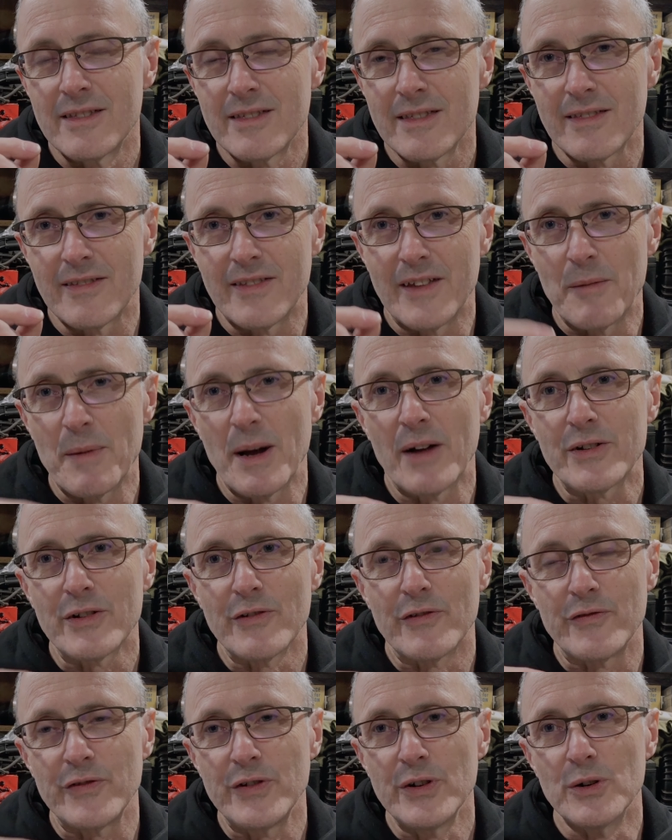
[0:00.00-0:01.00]
The amount of
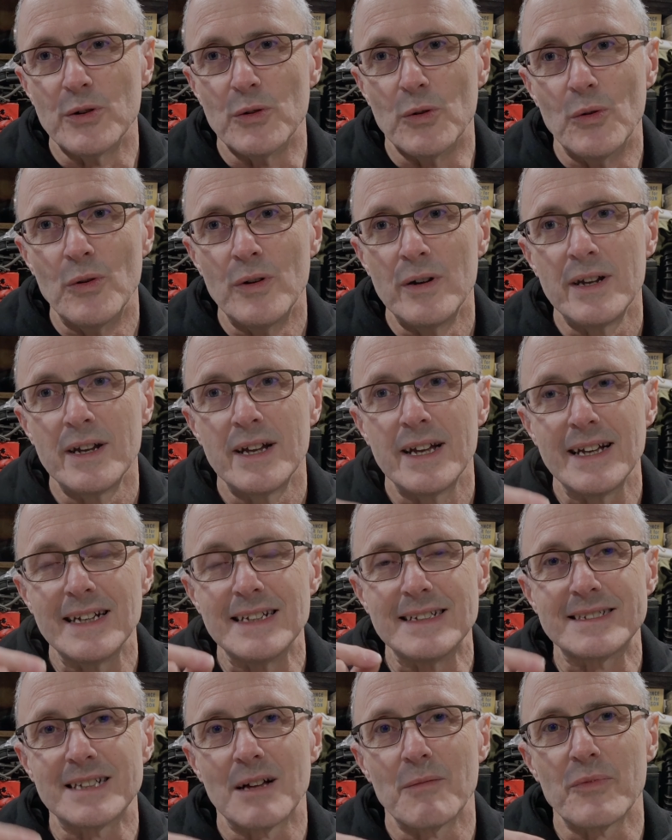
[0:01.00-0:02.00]
fuel is
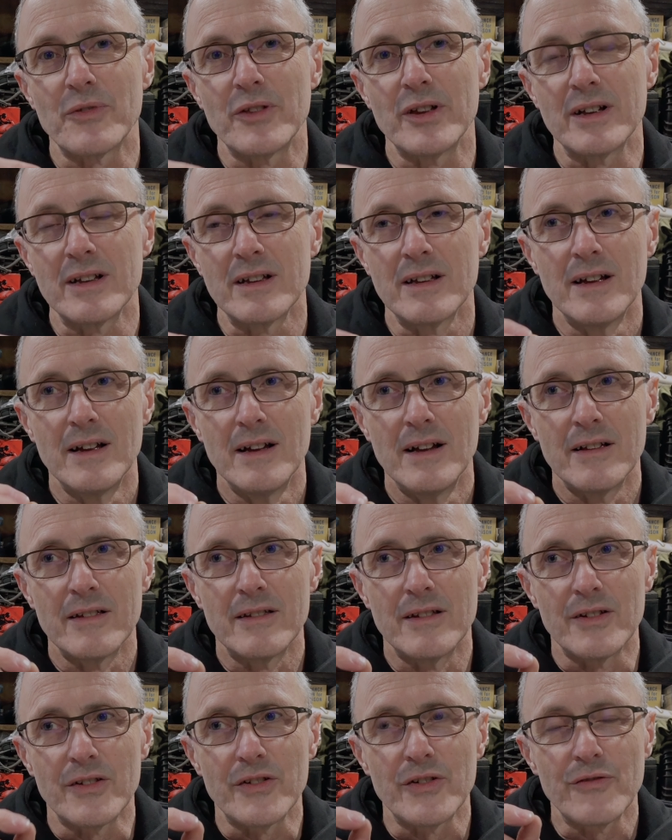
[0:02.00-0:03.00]
something
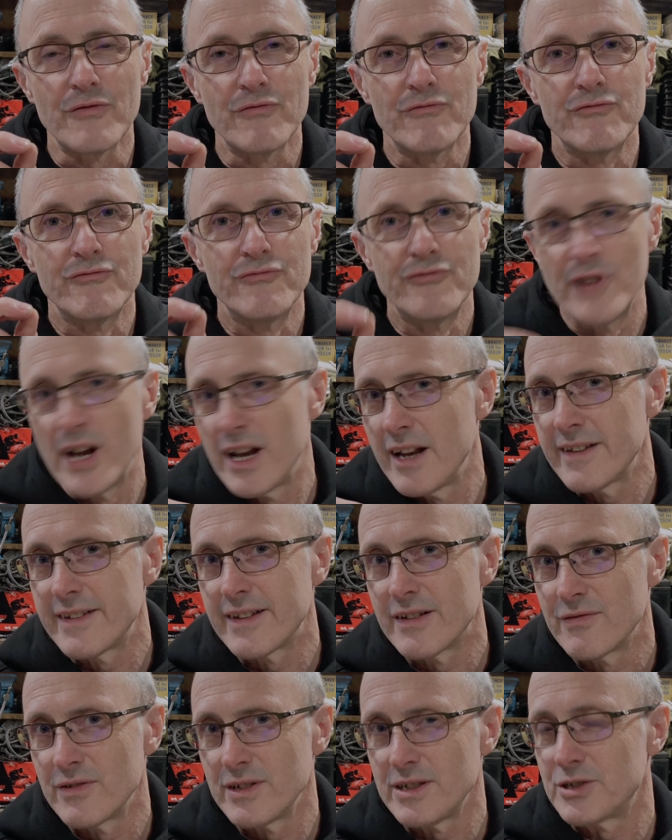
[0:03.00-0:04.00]
that's
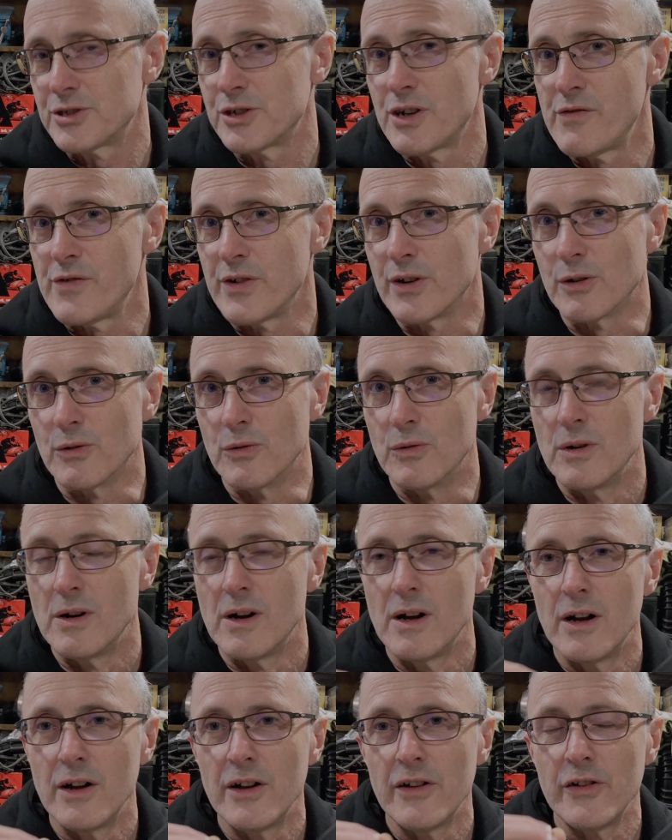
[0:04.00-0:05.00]
relatively trivial
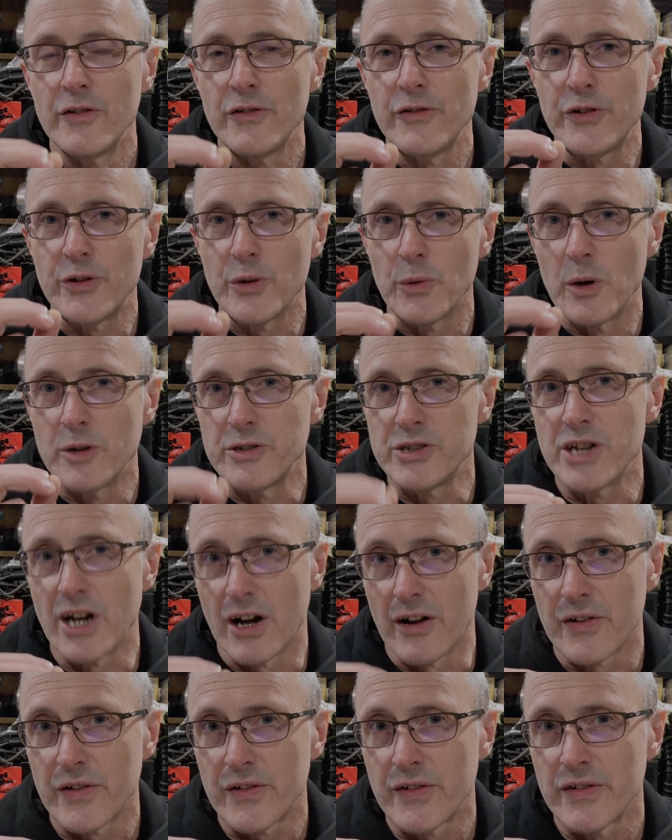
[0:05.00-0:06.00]
to
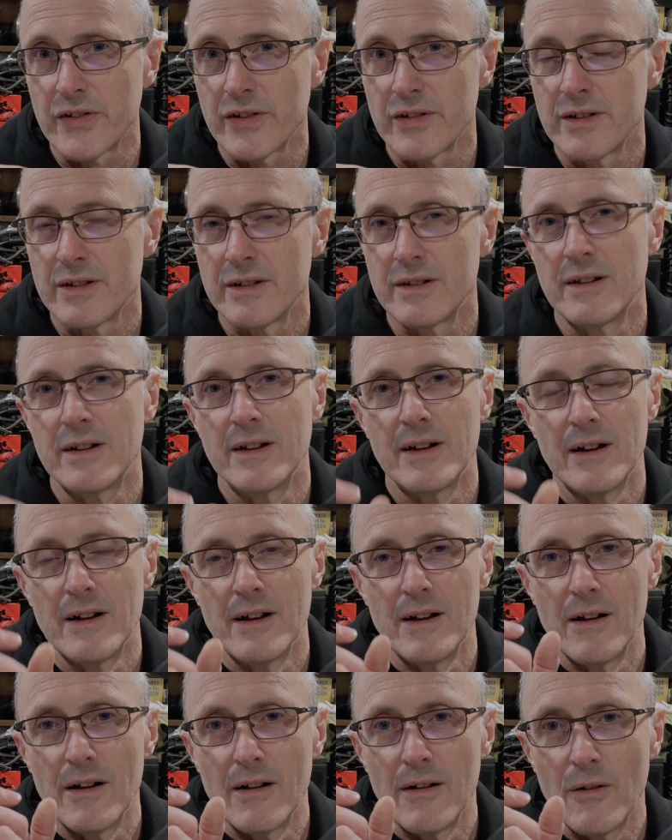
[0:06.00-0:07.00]
adjust.
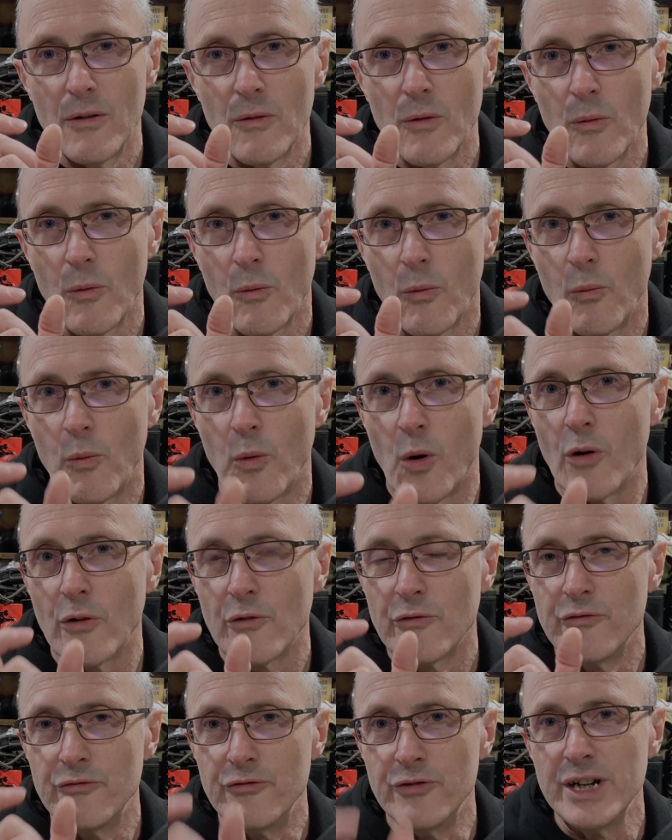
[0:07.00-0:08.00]
What
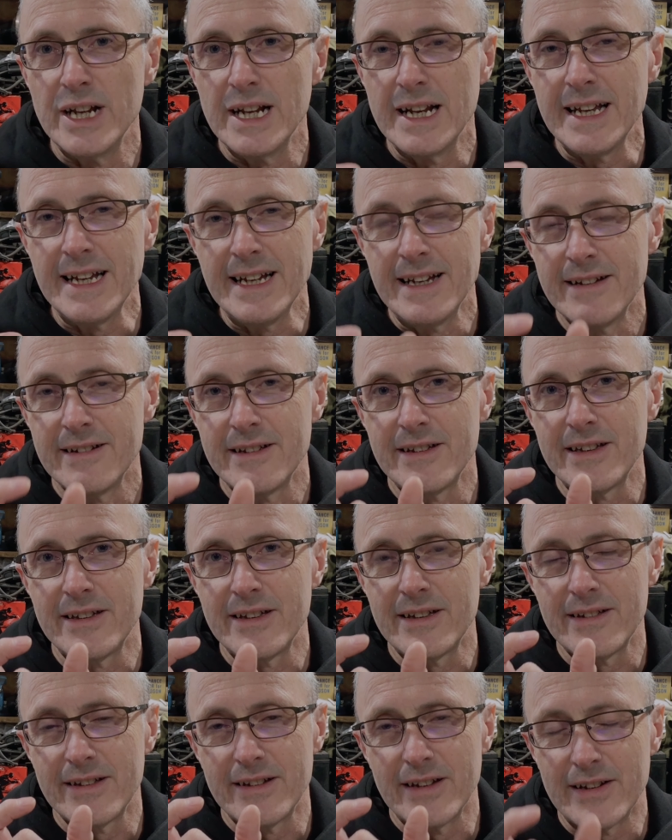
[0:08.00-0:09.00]
really
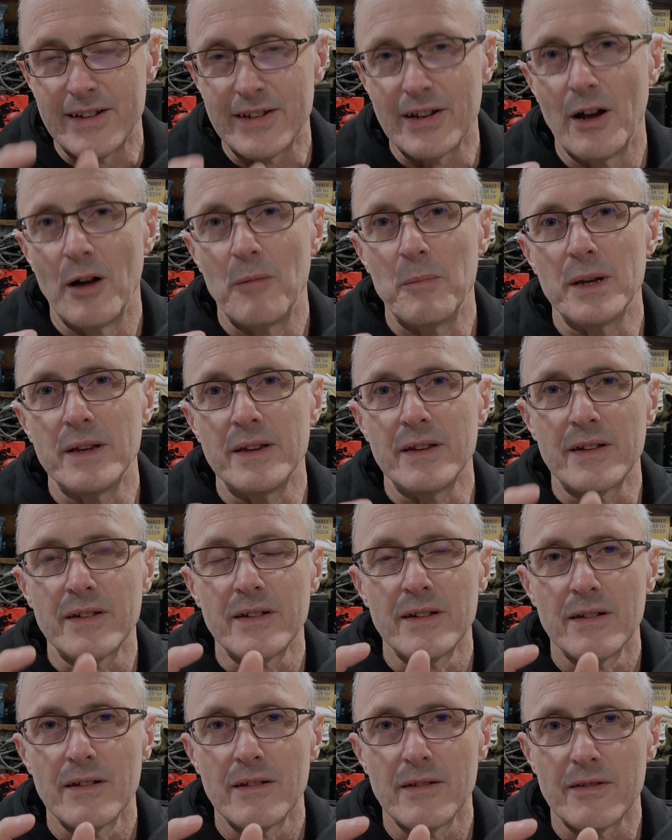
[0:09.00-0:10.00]
determines
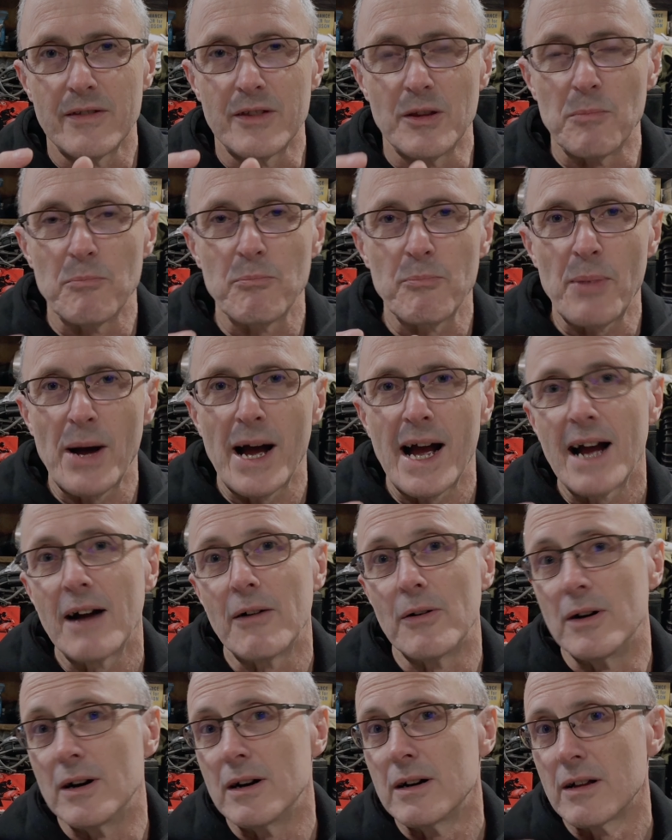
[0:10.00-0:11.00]
the
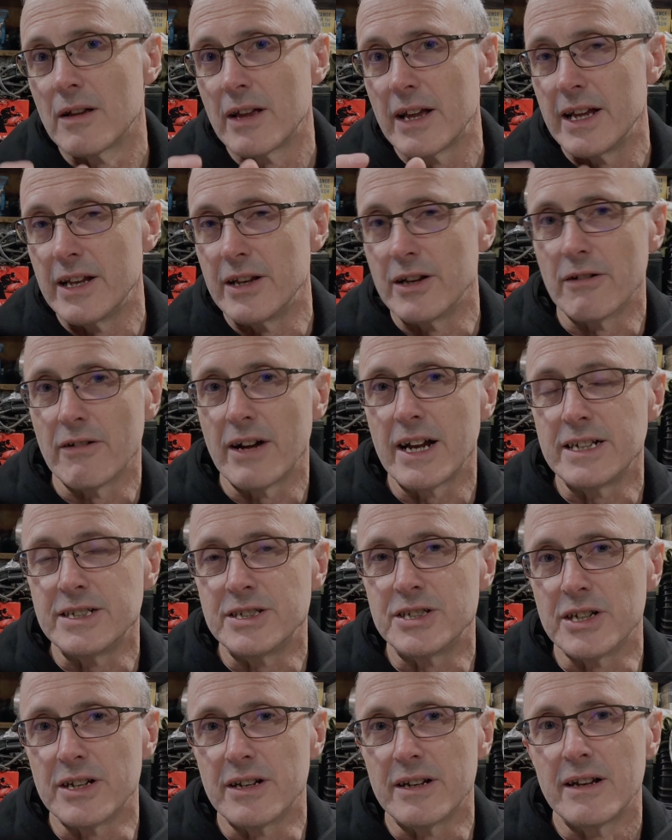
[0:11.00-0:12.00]
power in your
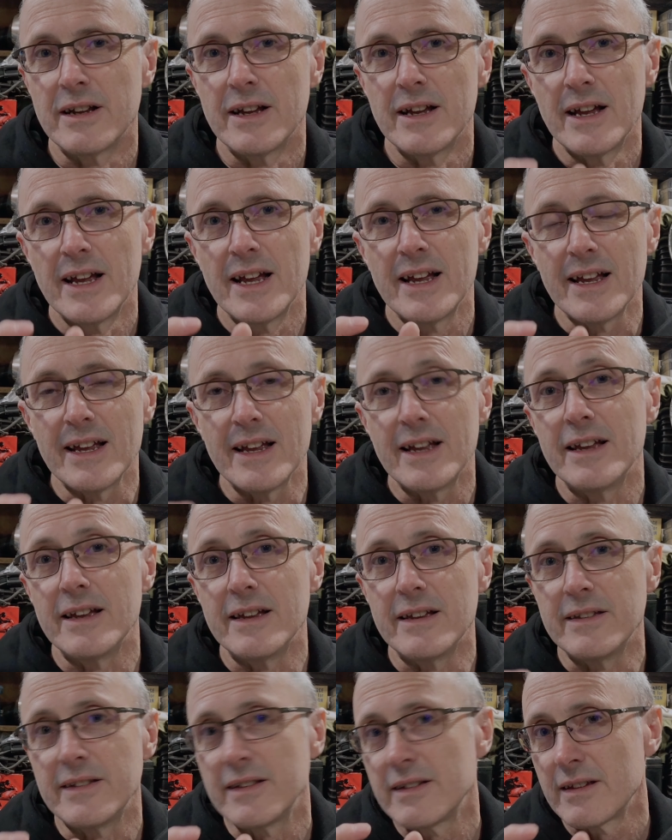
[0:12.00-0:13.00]
engine
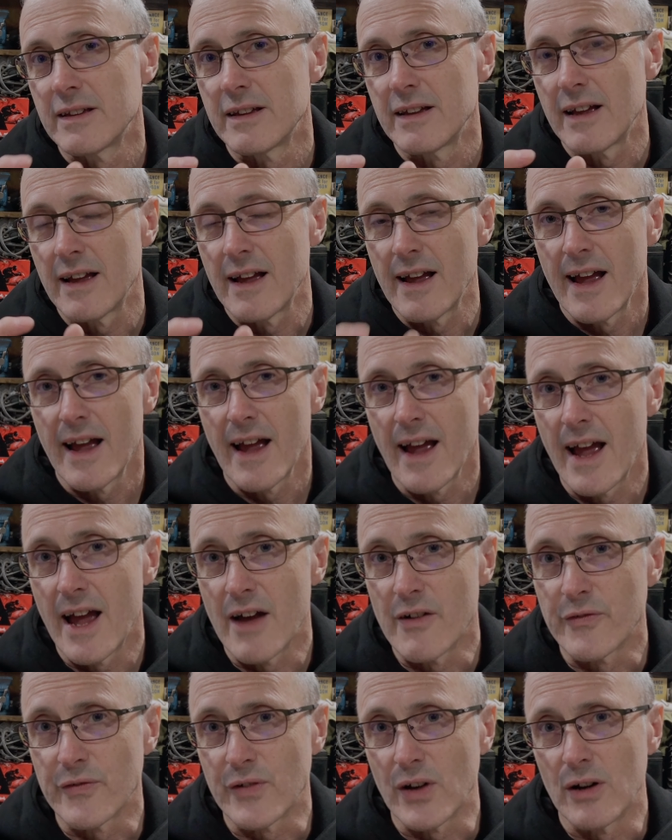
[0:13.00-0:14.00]
is
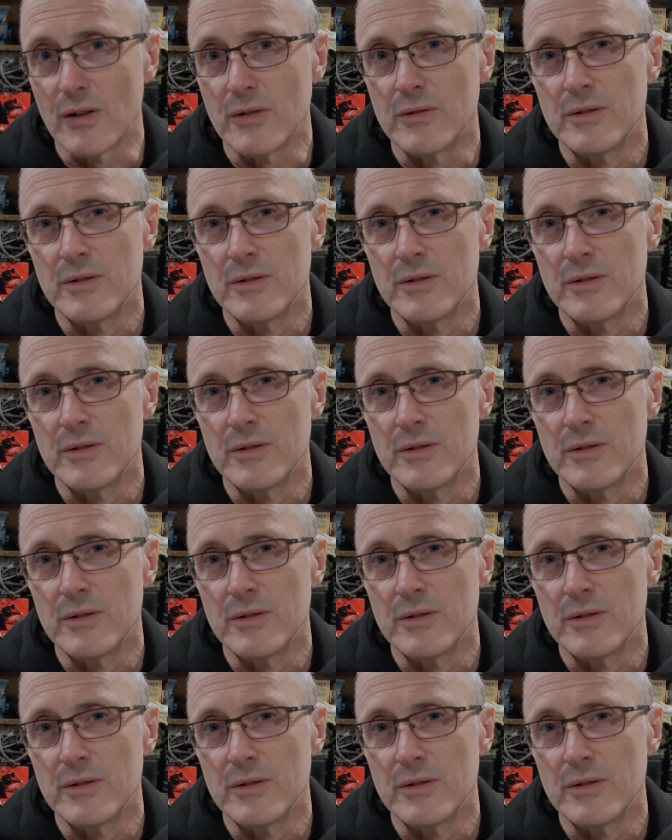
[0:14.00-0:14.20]
airflow.